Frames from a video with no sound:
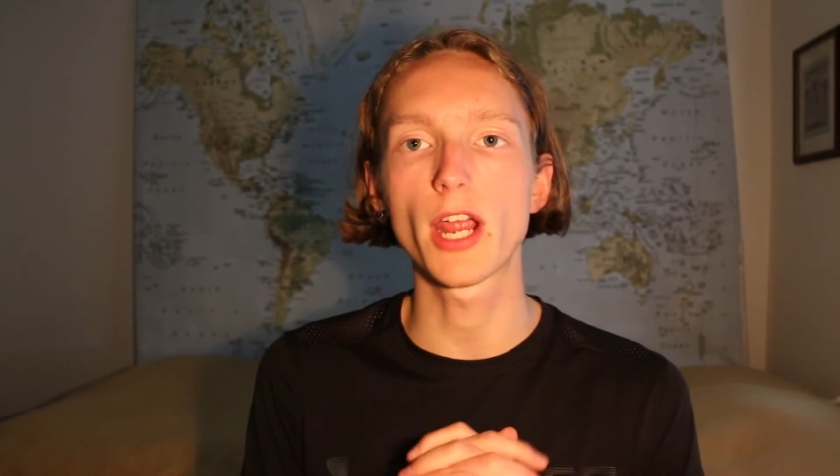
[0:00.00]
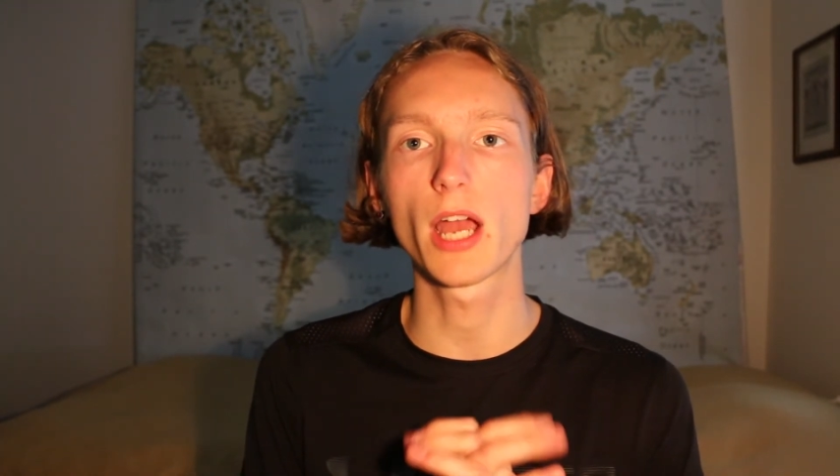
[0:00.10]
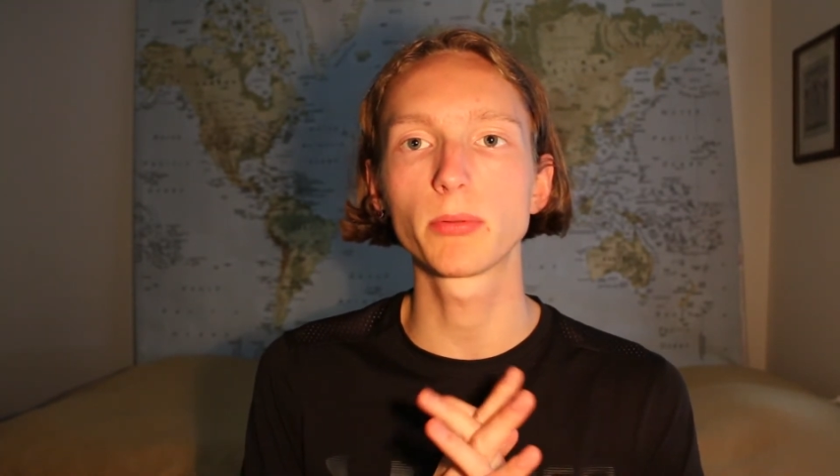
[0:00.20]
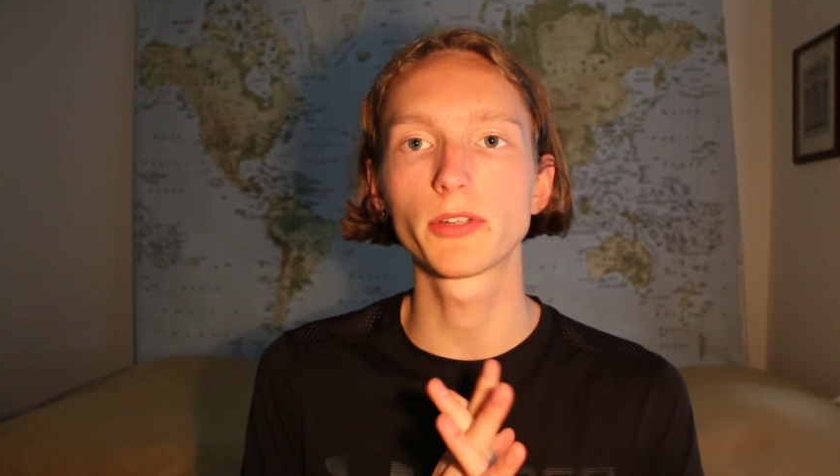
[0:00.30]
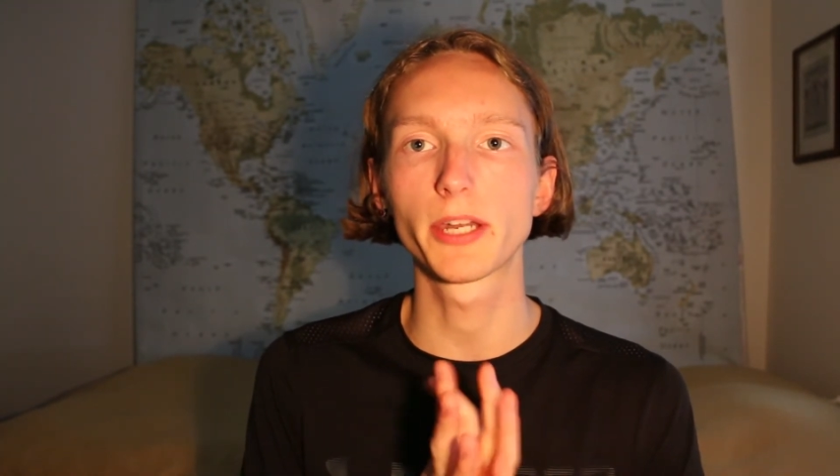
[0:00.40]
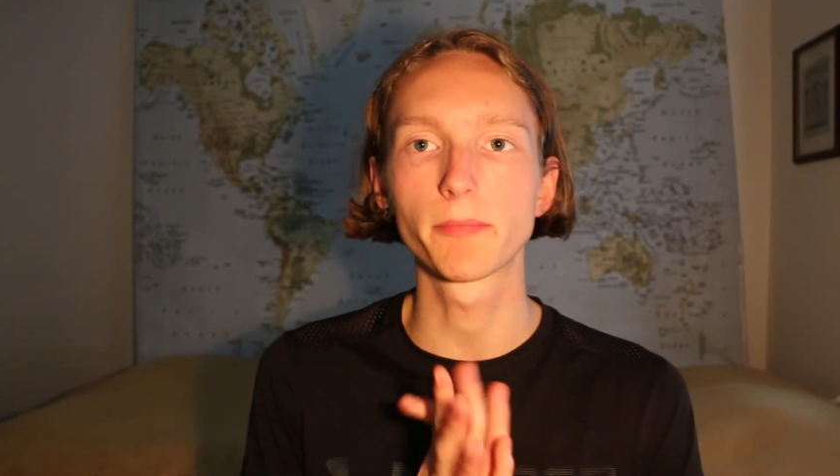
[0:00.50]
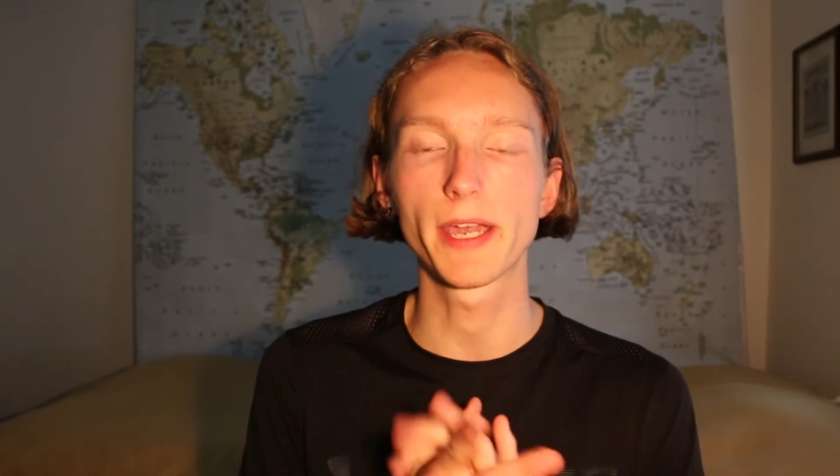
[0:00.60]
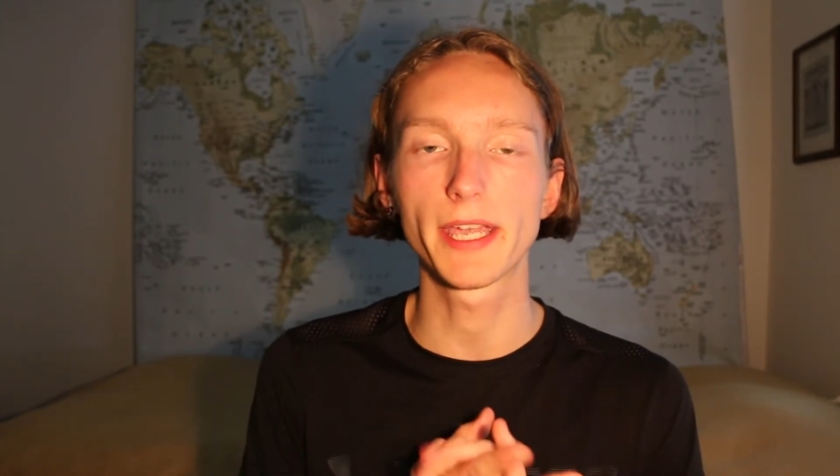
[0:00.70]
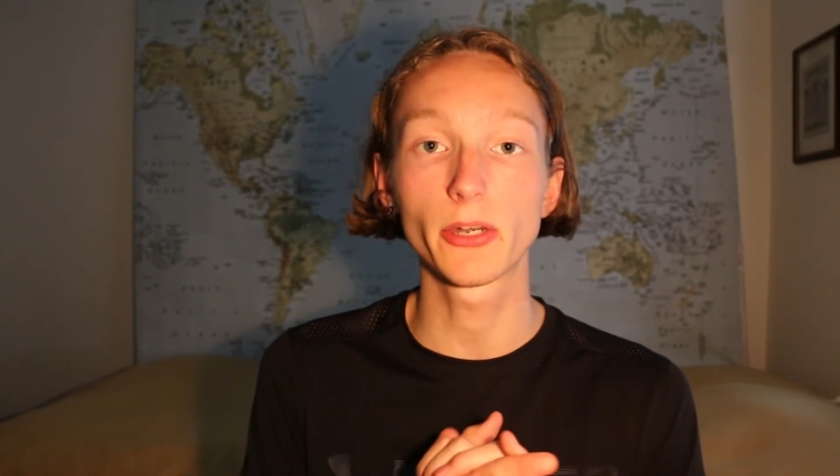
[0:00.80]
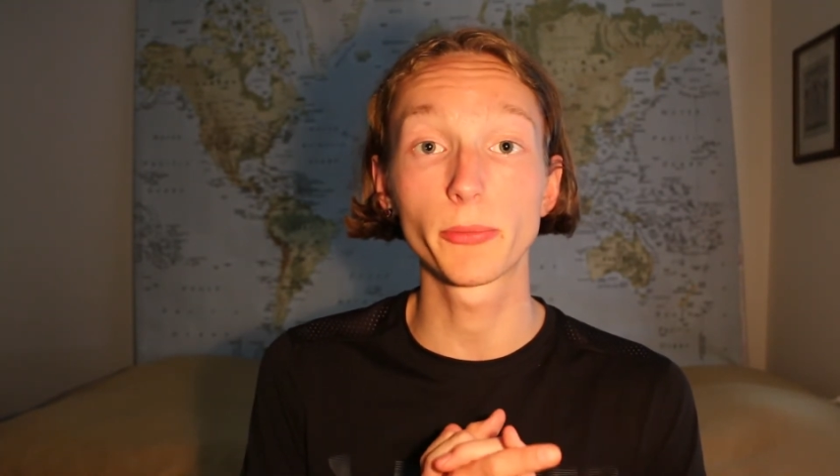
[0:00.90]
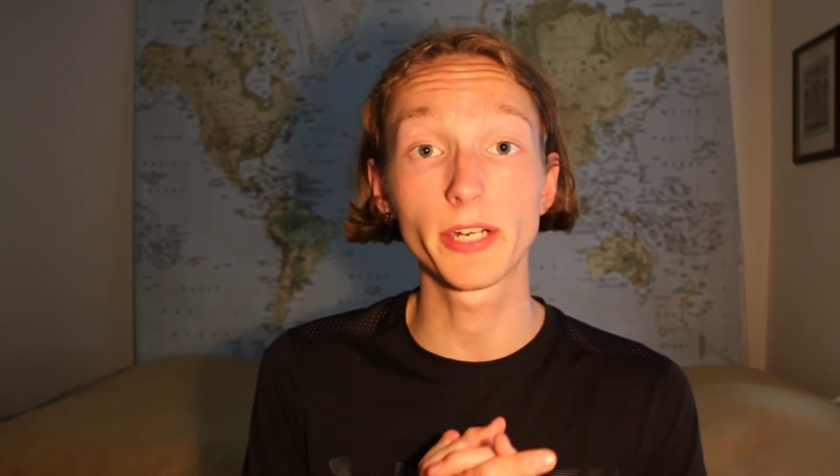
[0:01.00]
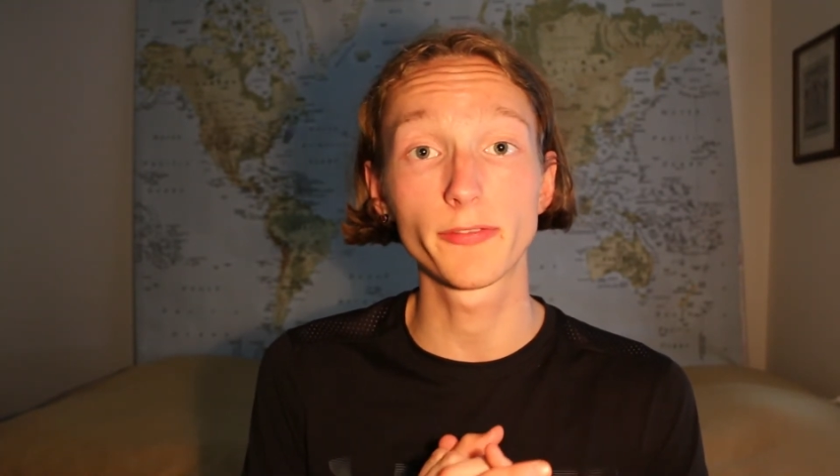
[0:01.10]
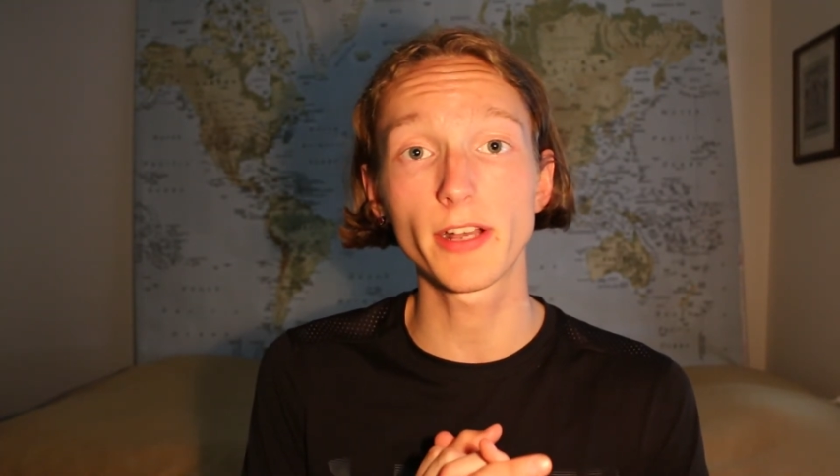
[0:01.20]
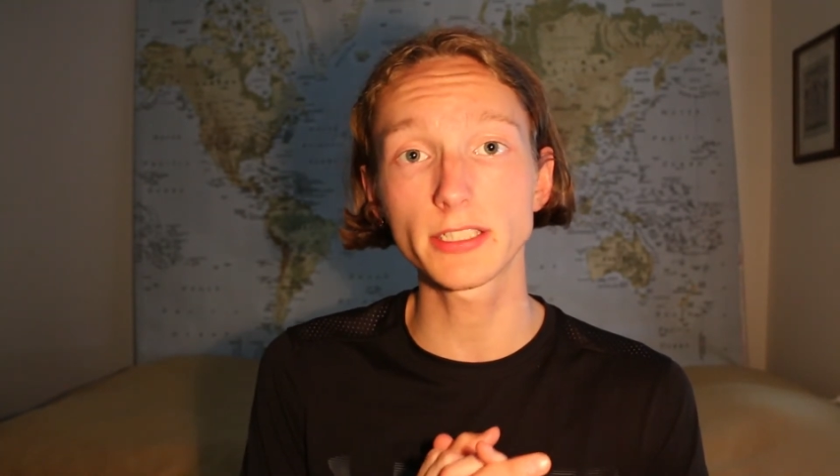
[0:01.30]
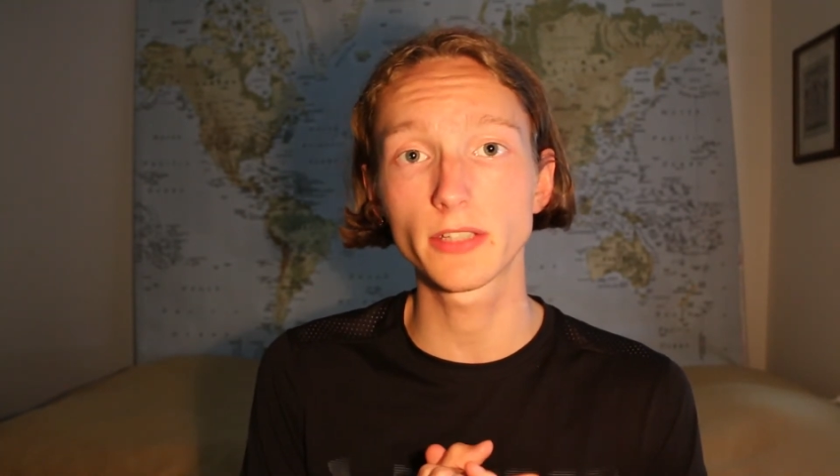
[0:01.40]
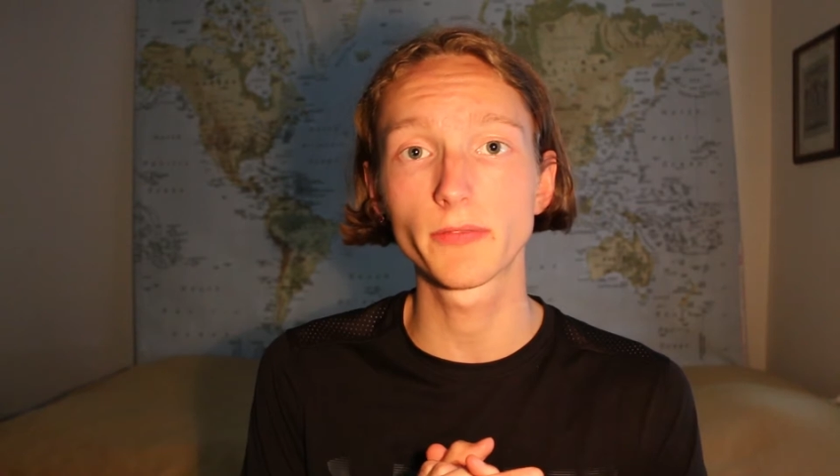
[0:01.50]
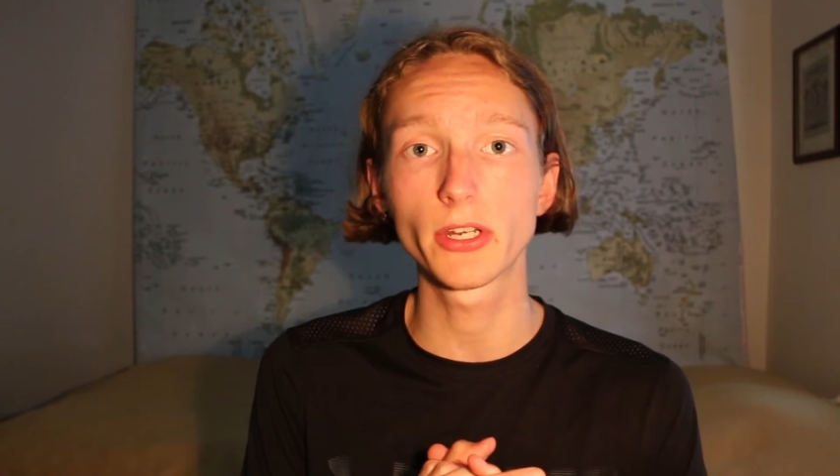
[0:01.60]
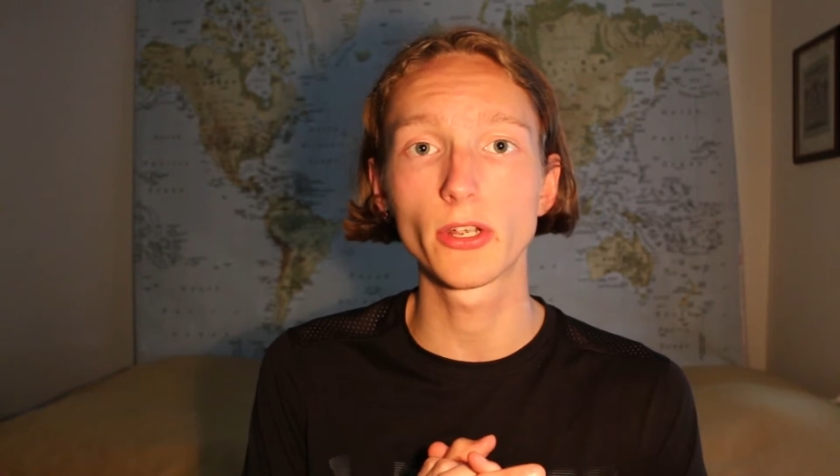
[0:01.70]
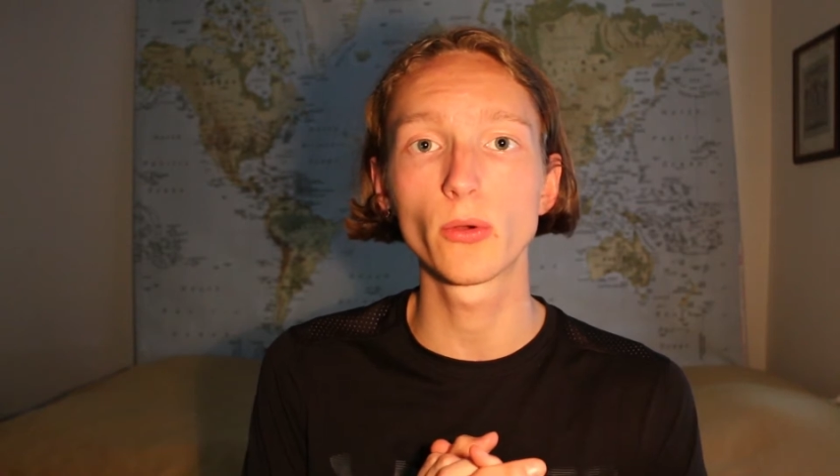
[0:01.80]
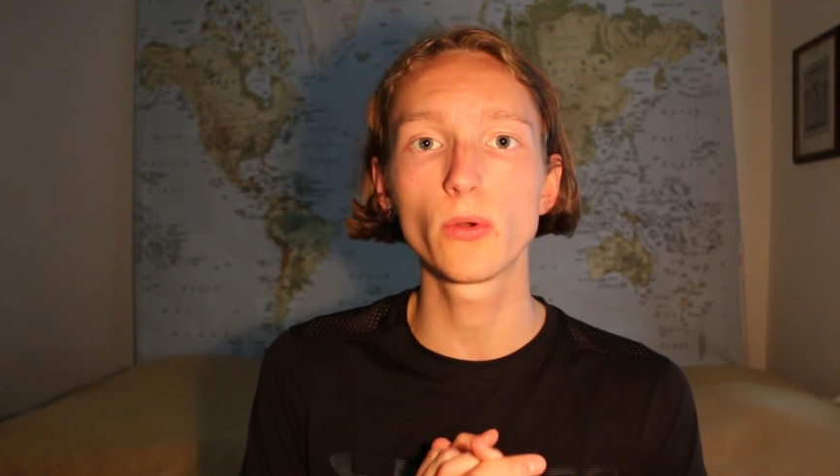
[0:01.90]
I uploaded my intermittent fasting
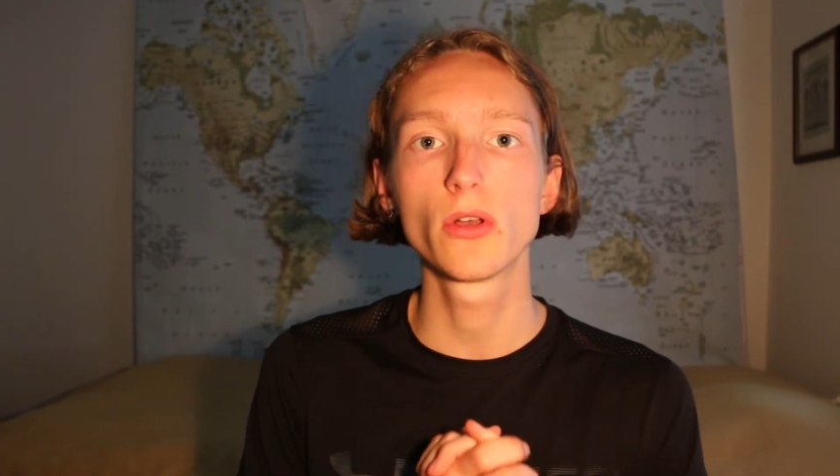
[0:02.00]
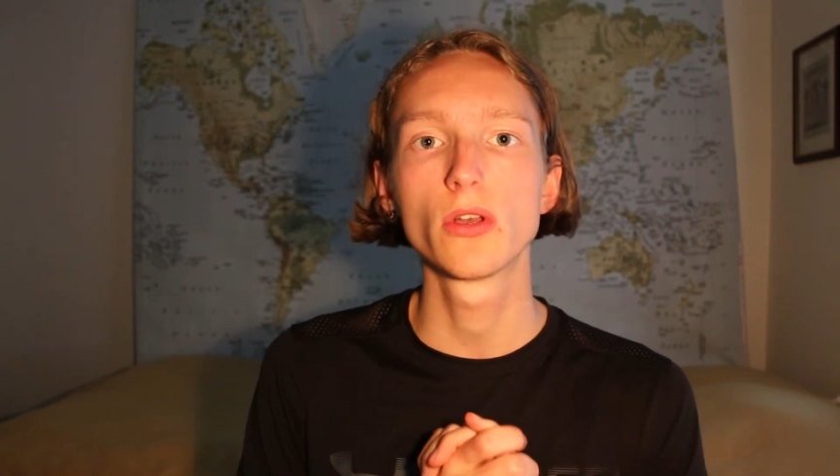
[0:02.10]
video,